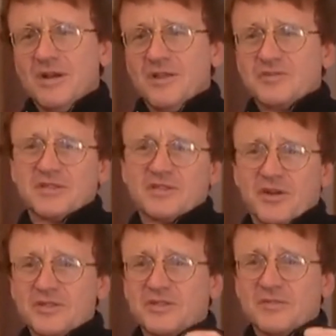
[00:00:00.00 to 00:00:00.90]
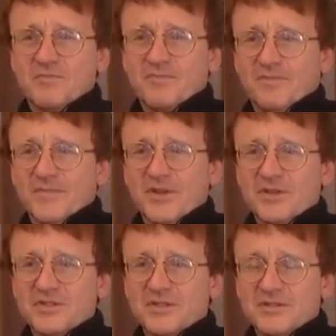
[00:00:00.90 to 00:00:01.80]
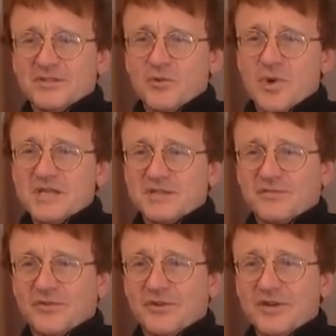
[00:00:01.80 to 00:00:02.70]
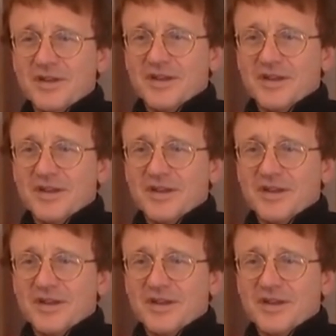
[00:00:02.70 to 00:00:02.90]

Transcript: There was this constant quest for,